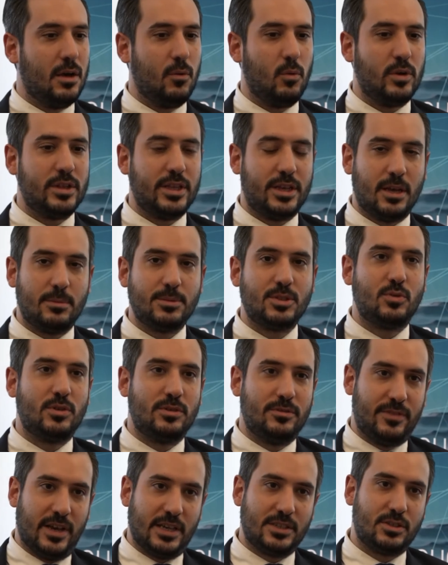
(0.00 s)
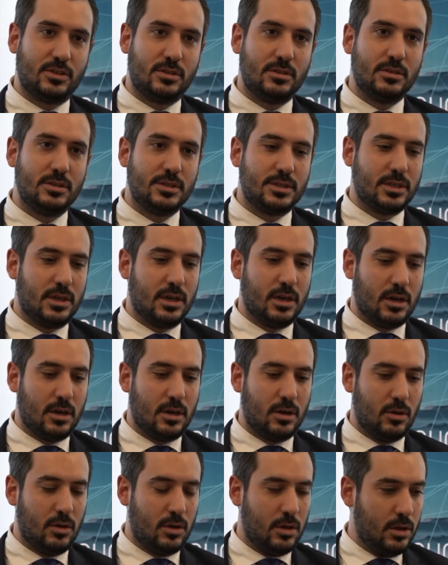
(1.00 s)
When it comes to investors,
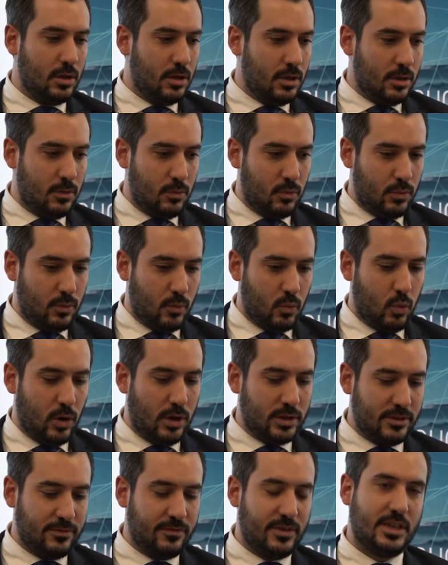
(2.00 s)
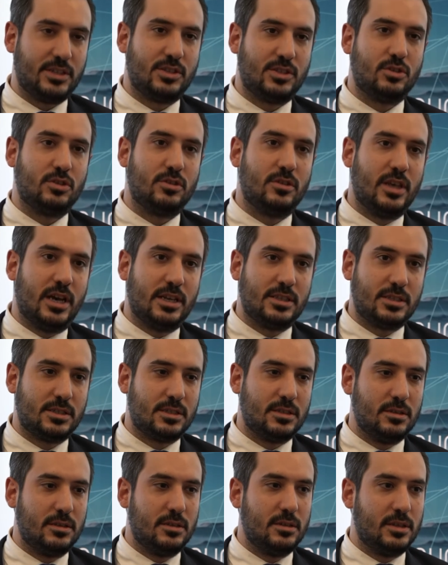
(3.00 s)
one investor
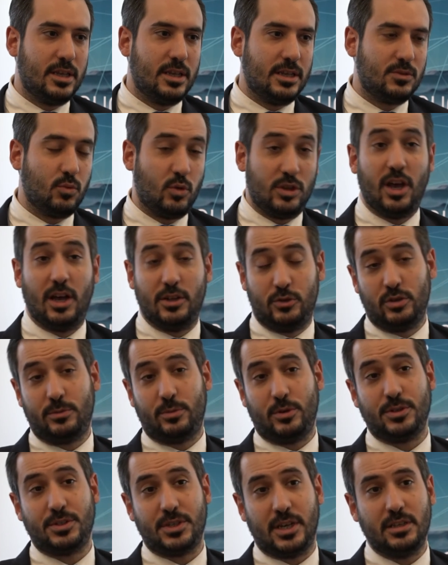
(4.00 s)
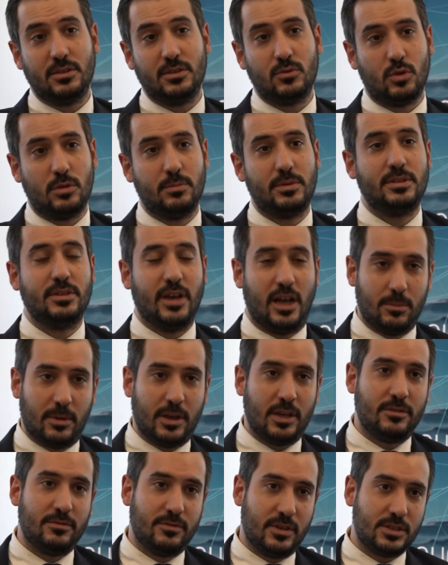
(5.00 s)
that's 100% will be
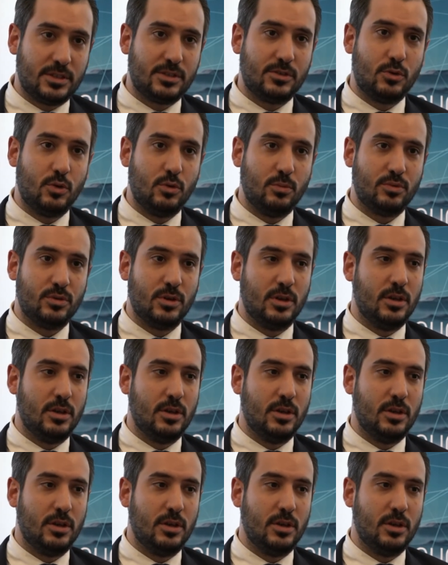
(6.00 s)
Dalma Invest Group.